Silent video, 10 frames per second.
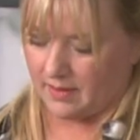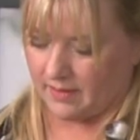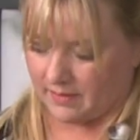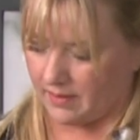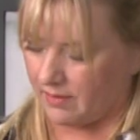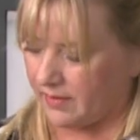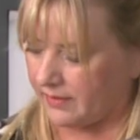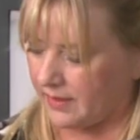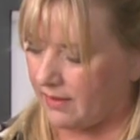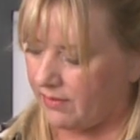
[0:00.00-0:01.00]
So I'll
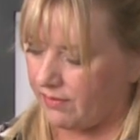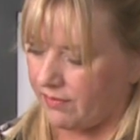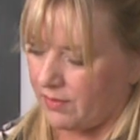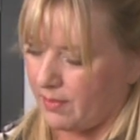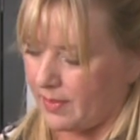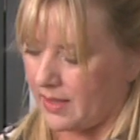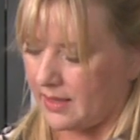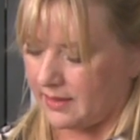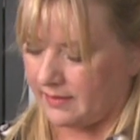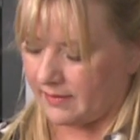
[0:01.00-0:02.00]
save a few
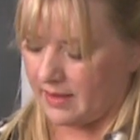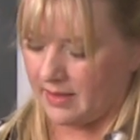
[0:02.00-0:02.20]
buds.